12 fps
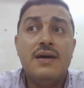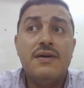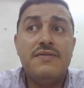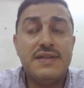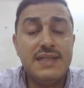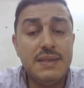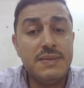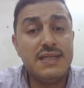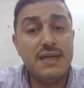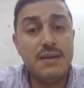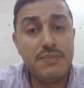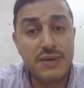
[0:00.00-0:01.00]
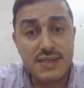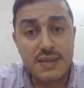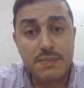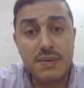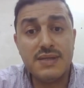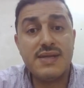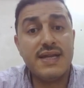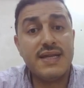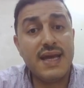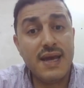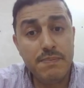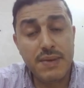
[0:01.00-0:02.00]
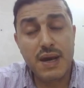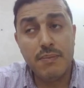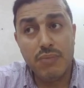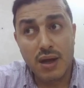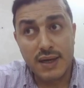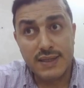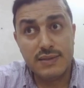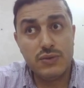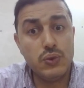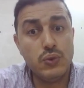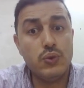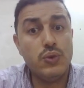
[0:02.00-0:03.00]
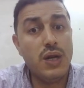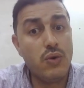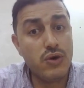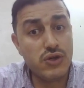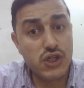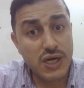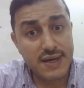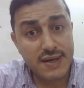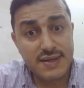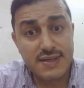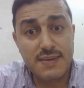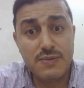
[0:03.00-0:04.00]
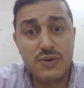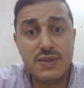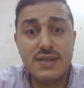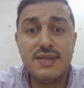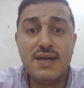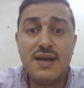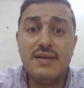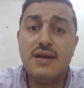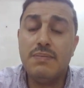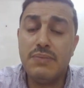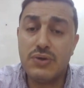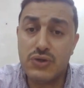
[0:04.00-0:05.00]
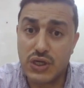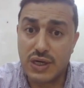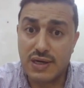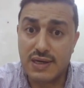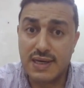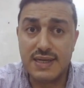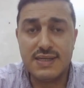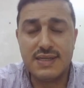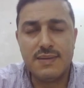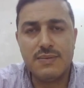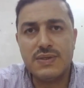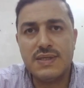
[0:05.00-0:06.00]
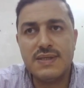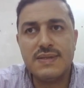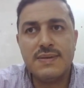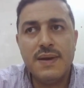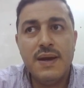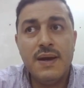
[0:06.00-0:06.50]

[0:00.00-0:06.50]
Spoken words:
fundamental principles that can be applied to lower GI anastomosis and upper GI anastomosis.